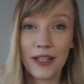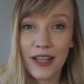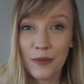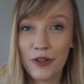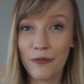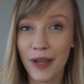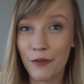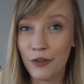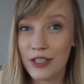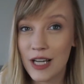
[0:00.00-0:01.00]
but that would have made
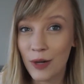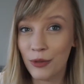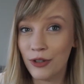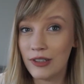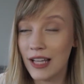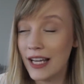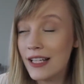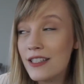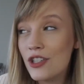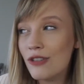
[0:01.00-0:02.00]
for a terrible
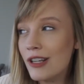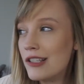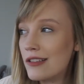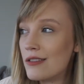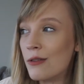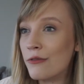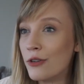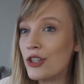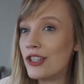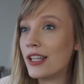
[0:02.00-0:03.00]
lighting situation. So
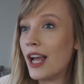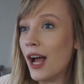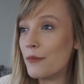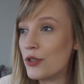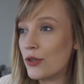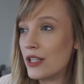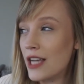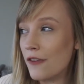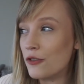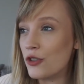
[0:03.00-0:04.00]
unfortunately, I'm just going to
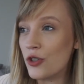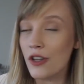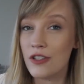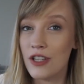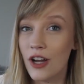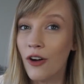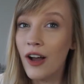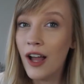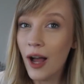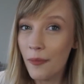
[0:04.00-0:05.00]
have to enjoy the snow
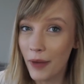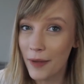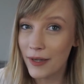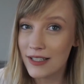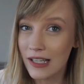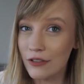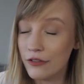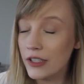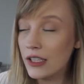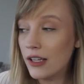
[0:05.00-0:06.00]
by
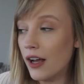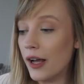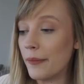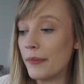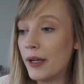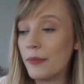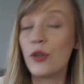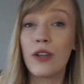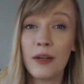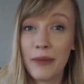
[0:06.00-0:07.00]
myself. Um, but
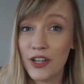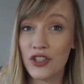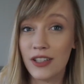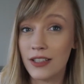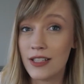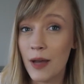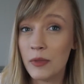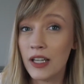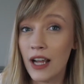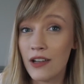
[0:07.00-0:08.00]
you can imagine that it's
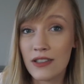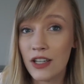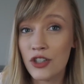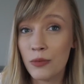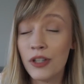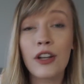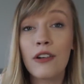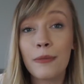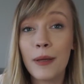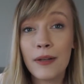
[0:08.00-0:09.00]
happening outside your window
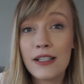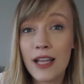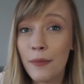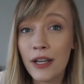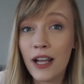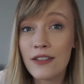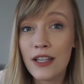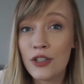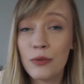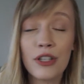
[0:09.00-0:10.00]
or maybe it is happening
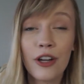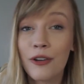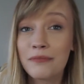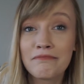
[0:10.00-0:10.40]
outside your window